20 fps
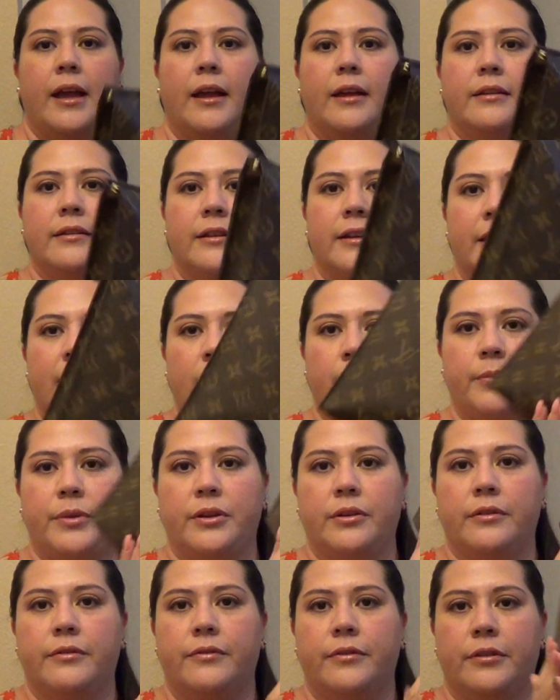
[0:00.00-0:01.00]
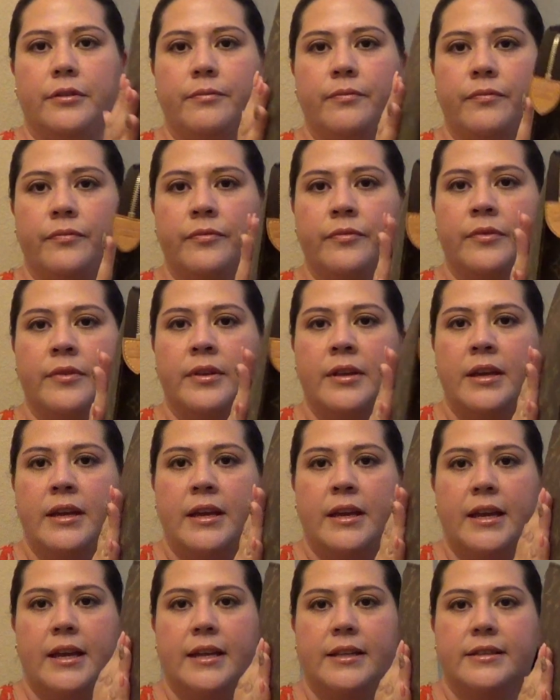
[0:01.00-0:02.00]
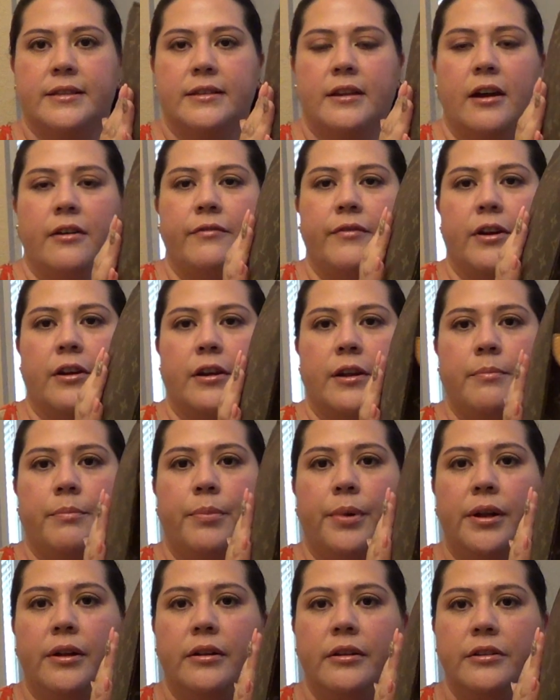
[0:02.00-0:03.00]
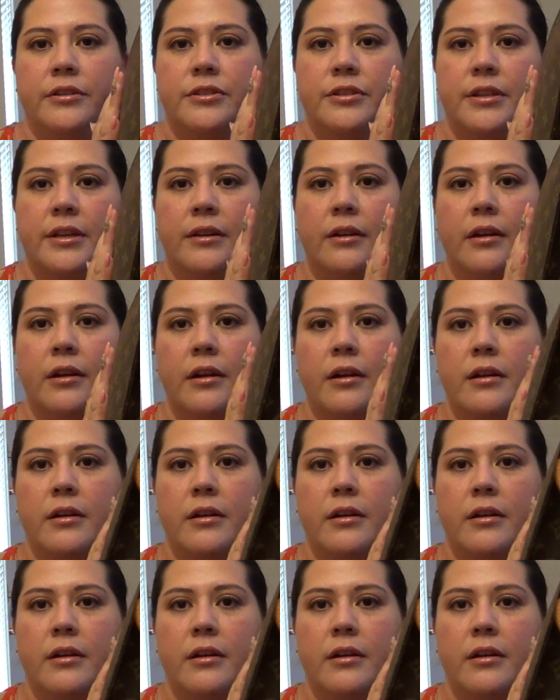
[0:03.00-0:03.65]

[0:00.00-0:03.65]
And look how beautiful. It's not very bulged at